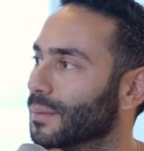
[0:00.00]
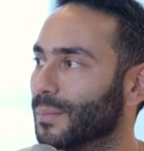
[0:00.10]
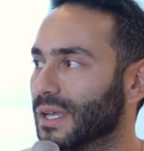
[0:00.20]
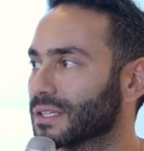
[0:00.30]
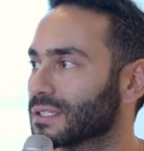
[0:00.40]

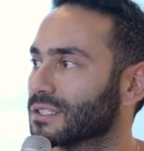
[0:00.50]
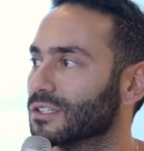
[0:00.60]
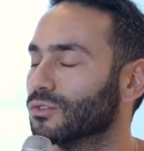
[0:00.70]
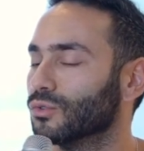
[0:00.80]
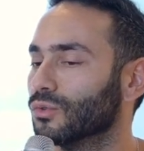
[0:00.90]
mix
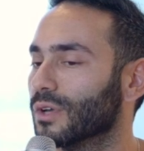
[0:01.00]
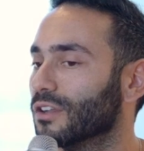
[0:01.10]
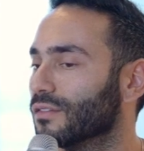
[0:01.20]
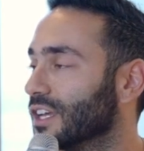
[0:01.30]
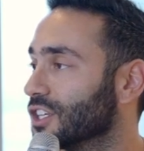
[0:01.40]
into
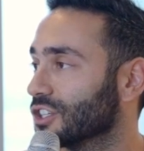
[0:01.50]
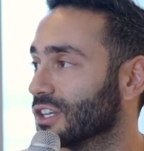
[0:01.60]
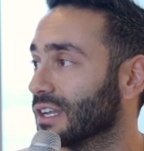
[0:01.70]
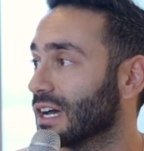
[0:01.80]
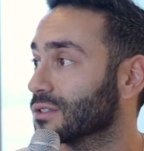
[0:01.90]
innovation
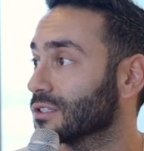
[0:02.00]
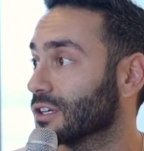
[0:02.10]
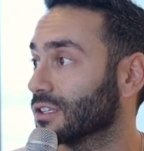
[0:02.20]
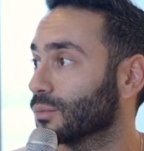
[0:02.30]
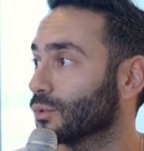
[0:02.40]
and how
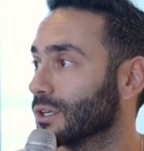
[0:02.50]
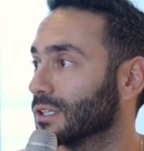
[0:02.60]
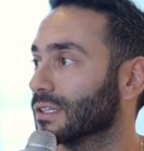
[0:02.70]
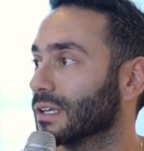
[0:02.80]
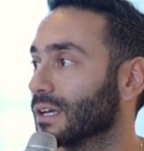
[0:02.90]
startup
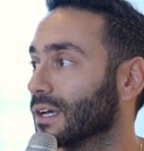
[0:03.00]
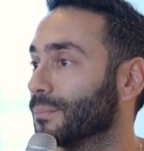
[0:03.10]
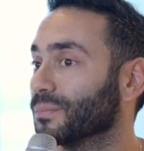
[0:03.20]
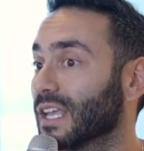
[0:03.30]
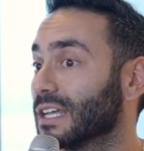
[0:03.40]
world
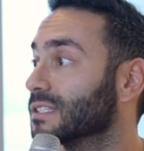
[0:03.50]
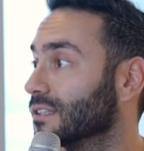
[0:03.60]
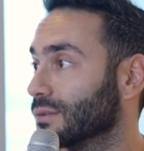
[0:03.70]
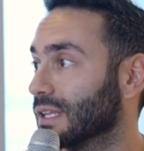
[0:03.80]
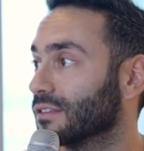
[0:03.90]
gets
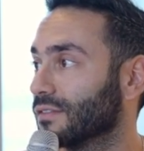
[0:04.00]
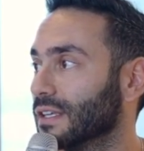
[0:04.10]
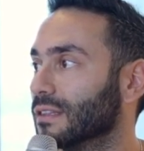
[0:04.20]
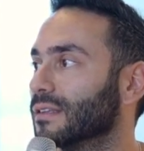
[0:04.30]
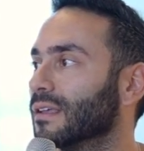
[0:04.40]
into that field.